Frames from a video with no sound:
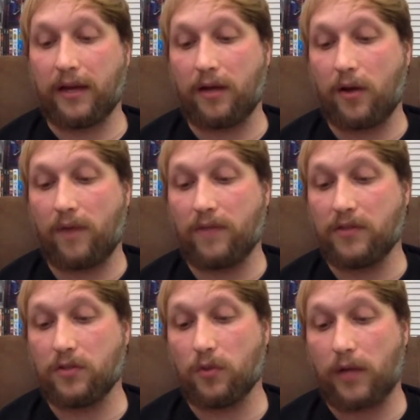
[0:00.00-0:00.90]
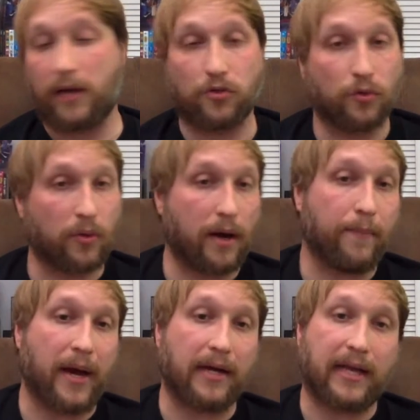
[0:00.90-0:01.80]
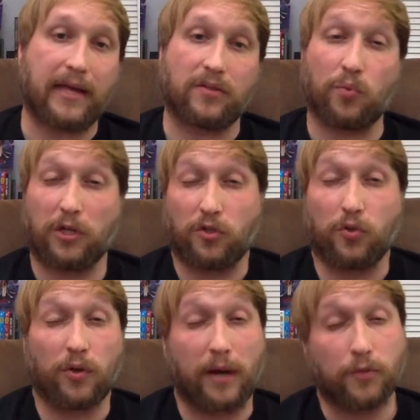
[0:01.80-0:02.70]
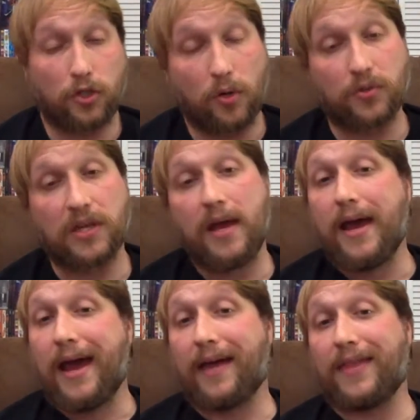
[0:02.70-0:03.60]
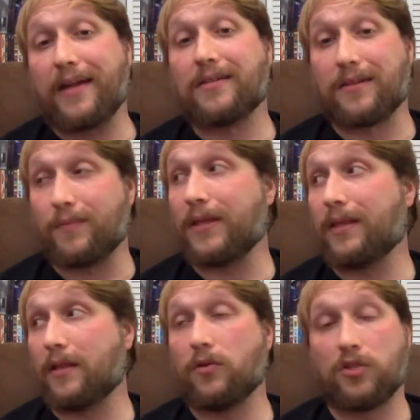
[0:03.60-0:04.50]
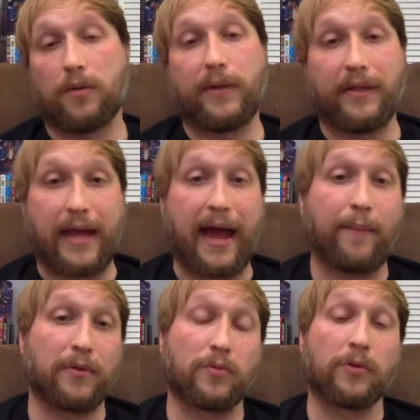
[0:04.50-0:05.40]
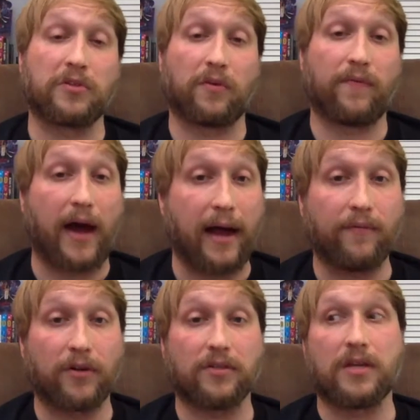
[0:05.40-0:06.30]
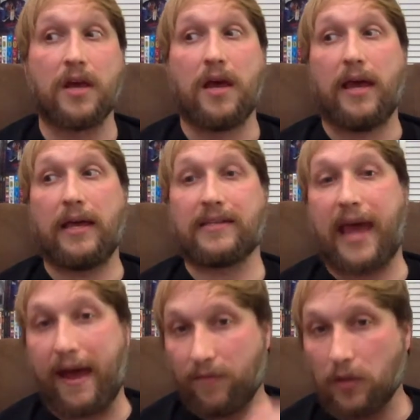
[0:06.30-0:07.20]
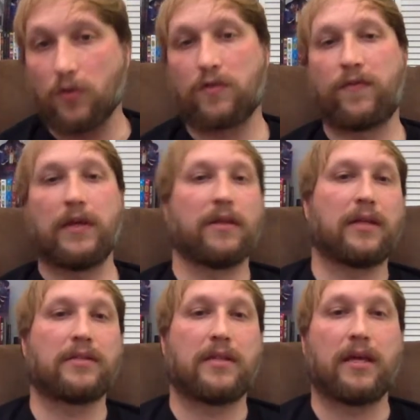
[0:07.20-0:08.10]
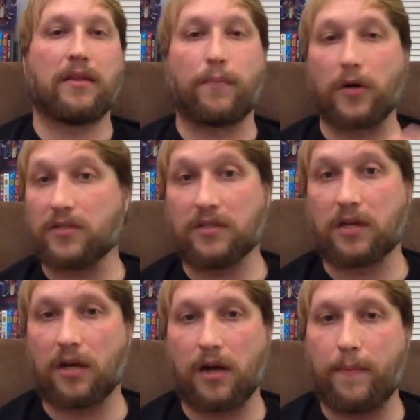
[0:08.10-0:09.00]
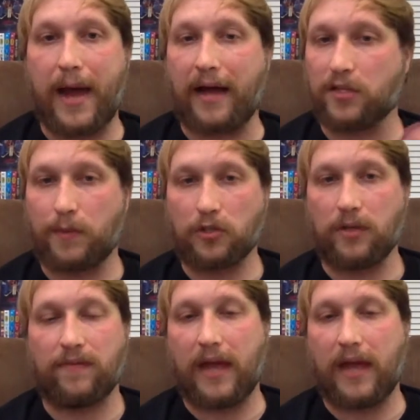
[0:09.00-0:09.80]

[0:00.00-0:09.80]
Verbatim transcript: You know, I've listened to a lot of true crime podcasts and watched true crime shows, and that is something that legitimately happens with survivors, is having those feelings that the person's going to come back, especially if